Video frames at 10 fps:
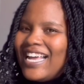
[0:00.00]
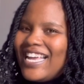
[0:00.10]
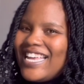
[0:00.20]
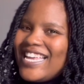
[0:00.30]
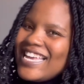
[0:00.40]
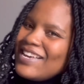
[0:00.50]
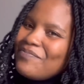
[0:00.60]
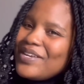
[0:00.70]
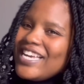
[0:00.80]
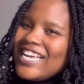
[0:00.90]

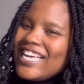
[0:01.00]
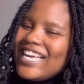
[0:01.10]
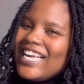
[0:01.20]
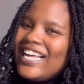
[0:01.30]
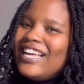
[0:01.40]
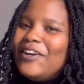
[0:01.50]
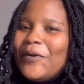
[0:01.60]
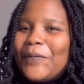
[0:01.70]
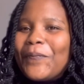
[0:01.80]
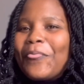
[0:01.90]

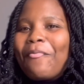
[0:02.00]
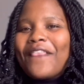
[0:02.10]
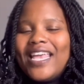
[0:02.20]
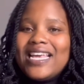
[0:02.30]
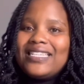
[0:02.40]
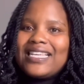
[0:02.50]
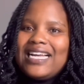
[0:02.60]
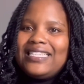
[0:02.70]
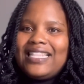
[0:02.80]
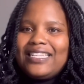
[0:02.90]
Yippee! Yes,
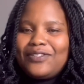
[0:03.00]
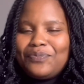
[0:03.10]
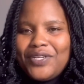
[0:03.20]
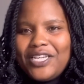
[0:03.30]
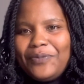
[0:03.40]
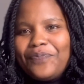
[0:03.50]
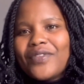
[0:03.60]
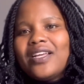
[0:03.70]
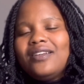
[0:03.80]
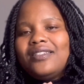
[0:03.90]
guys, that's me.
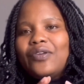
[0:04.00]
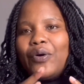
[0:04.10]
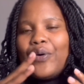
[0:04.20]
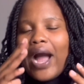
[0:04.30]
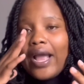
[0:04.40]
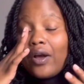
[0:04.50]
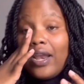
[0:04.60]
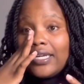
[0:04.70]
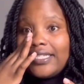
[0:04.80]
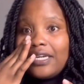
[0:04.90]
So I
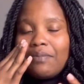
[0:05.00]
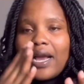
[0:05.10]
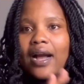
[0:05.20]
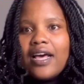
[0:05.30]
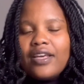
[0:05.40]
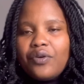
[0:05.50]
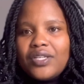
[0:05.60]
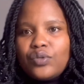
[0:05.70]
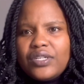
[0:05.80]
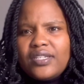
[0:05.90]
collected my car. That
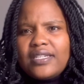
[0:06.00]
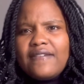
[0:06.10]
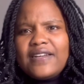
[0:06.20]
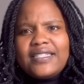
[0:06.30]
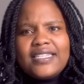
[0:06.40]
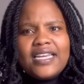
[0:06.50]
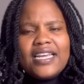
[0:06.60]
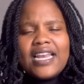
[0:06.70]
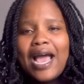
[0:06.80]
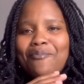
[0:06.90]
was
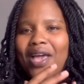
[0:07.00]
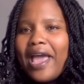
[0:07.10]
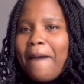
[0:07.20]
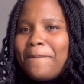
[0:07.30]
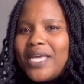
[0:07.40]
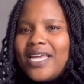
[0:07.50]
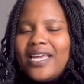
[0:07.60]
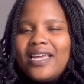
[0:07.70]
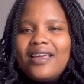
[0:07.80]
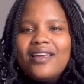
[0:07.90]
2017. I'm
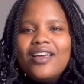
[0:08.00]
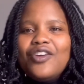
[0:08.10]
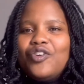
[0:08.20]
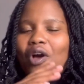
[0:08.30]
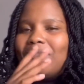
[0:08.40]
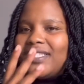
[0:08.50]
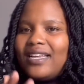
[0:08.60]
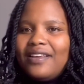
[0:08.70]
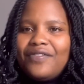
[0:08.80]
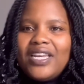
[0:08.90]
happy. I'm
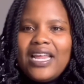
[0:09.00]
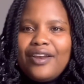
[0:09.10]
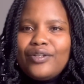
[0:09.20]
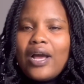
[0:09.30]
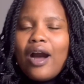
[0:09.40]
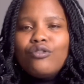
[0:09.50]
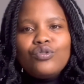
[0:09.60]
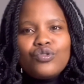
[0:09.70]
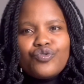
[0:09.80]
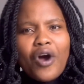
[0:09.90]
still even learning how
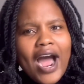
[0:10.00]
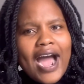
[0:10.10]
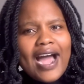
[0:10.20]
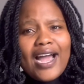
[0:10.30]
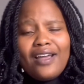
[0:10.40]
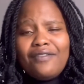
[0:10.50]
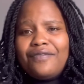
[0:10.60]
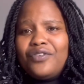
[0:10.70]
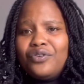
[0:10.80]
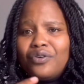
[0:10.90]
to drive.
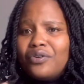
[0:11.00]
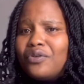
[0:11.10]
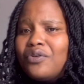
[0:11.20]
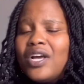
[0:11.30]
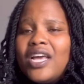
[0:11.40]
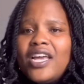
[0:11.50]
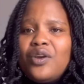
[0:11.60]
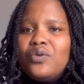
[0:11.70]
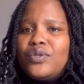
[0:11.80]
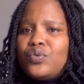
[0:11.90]

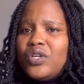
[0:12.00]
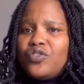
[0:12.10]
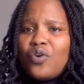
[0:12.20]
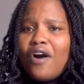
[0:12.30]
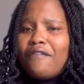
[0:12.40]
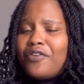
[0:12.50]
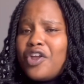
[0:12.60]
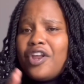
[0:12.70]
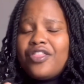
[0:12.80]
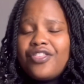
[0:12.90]
It will switch off
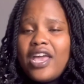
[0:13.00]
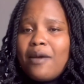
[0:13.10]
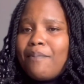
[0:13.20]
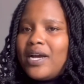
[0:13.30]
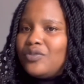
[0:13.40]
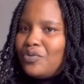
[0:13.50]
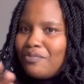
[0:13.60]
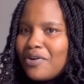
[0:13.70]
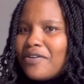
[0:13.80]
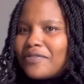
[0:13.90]
here and there, but we
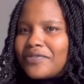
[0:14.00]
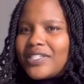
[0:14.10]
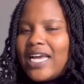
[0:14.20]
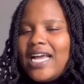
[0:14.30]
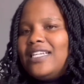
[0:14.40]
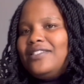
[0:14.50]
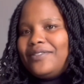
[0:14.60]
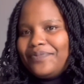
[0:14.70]
moved. And